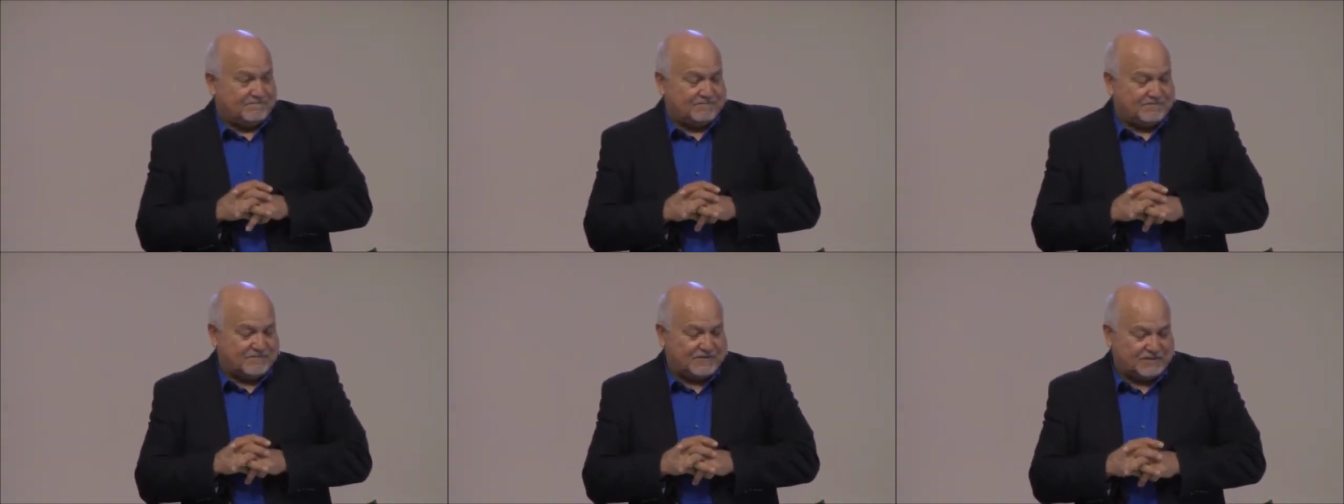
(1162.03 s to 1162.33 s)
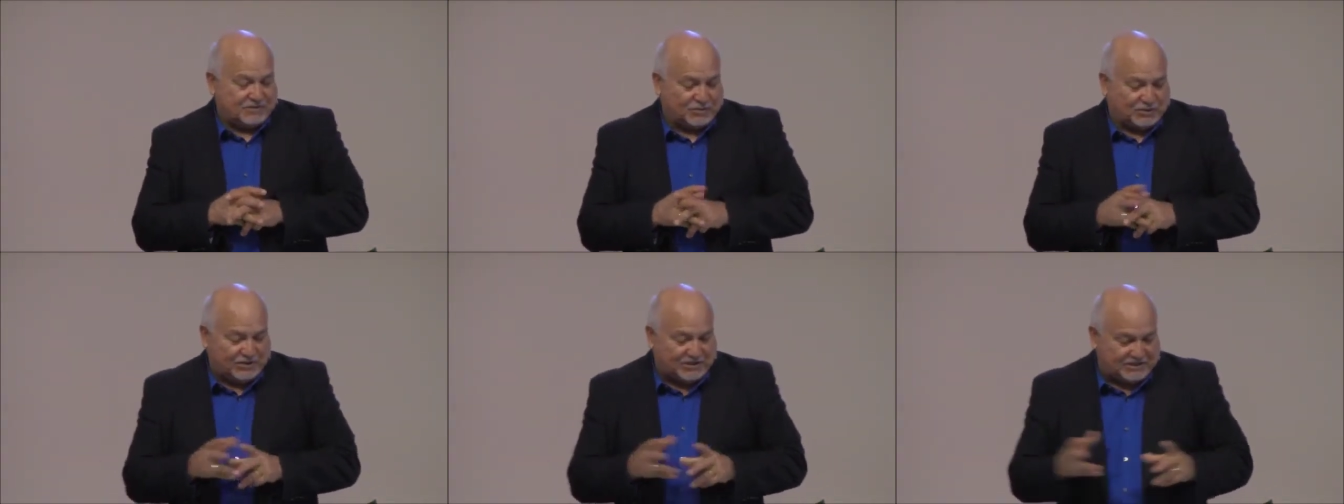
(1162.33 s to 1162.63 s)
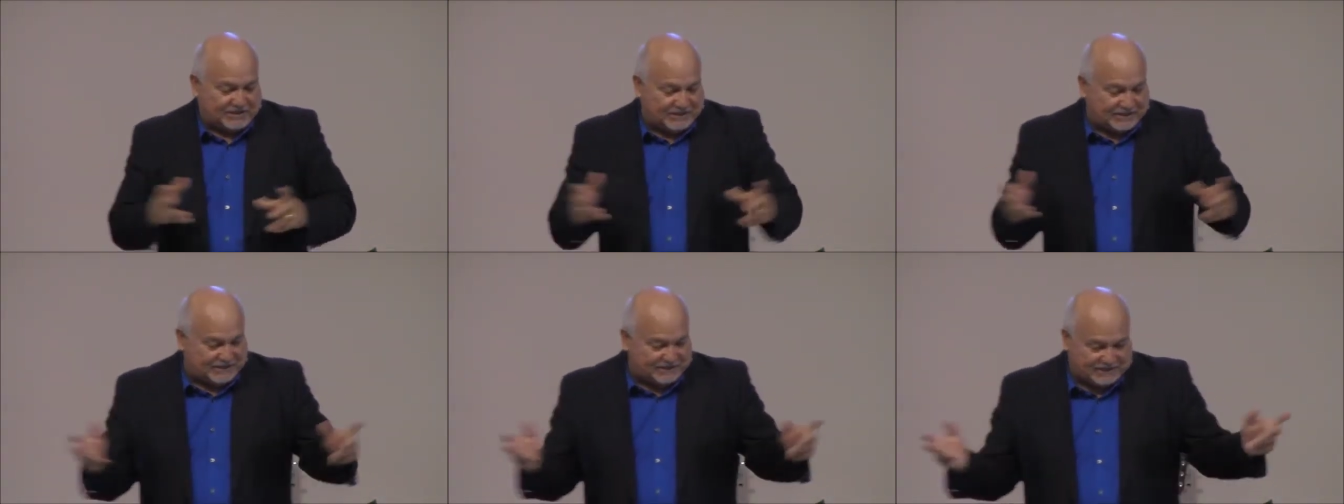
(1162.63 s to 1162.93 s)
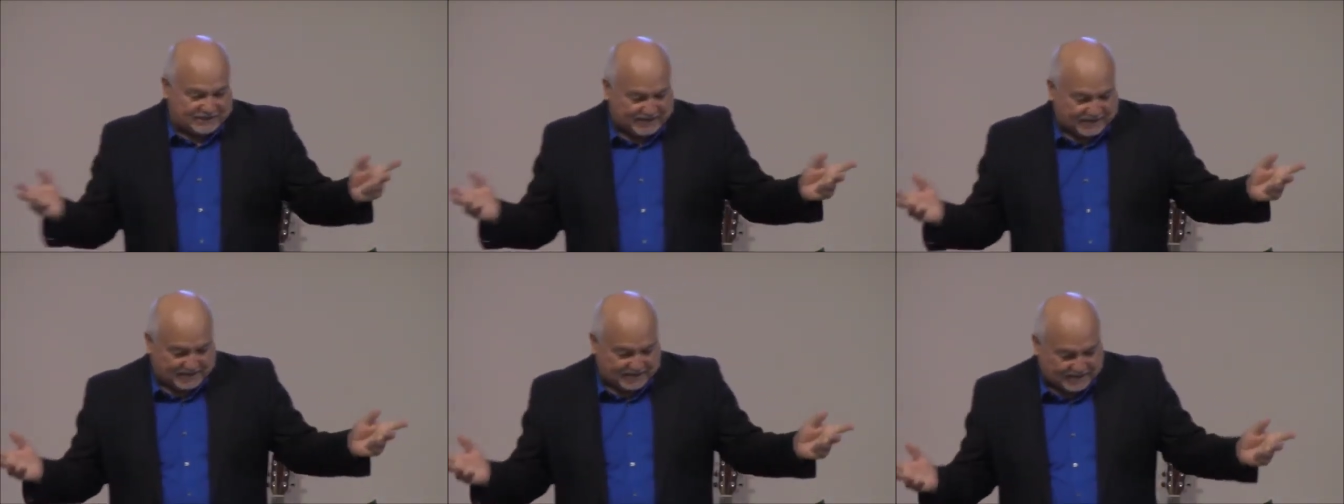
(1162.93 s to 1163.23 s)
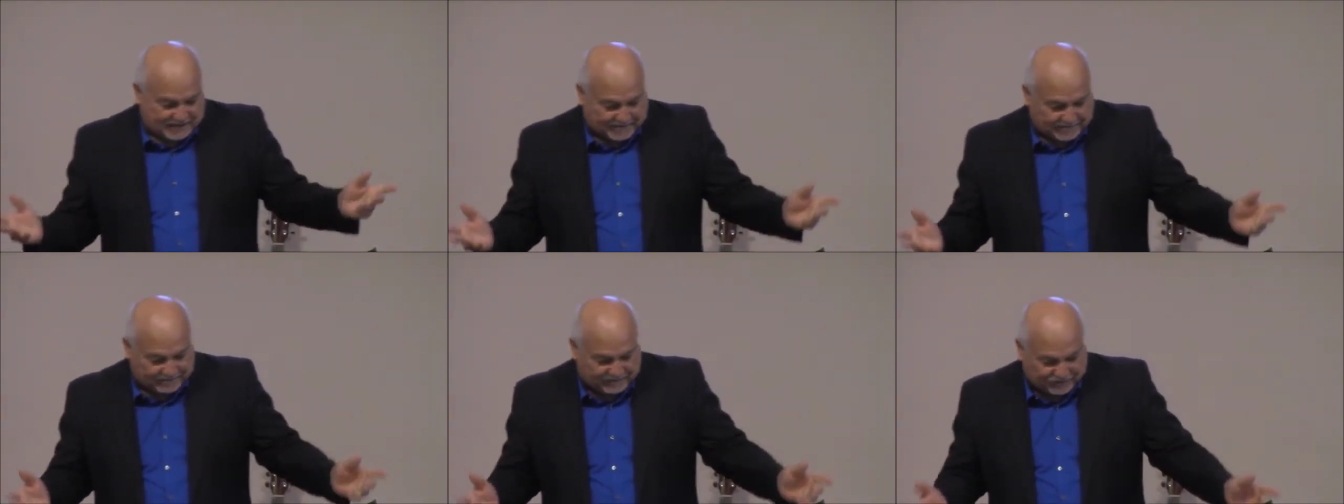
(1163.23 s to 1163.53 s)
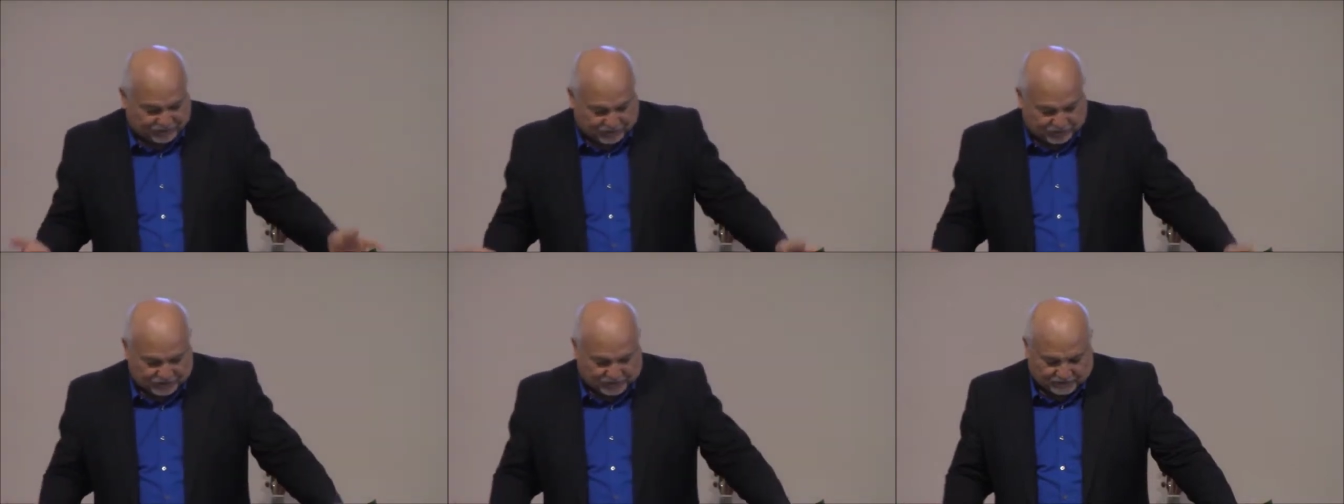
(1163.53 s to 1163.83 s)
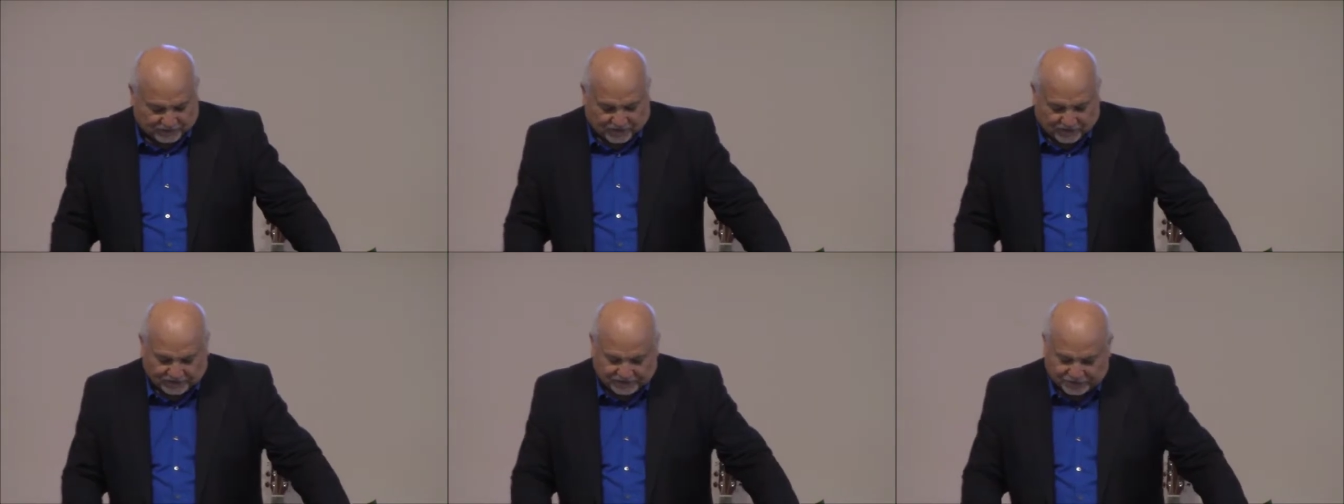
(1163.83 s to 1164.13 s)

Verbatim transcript: And so he says, um, first of all,